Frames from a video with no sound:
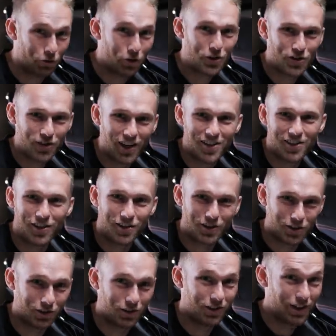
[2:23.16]
First thing that
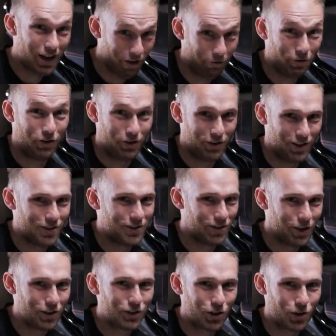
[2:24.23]
definitely
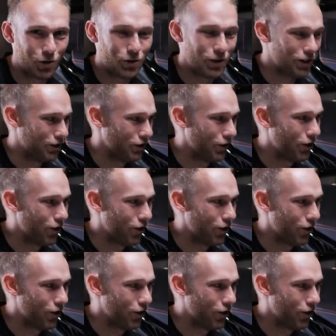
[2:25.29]
sticks out is the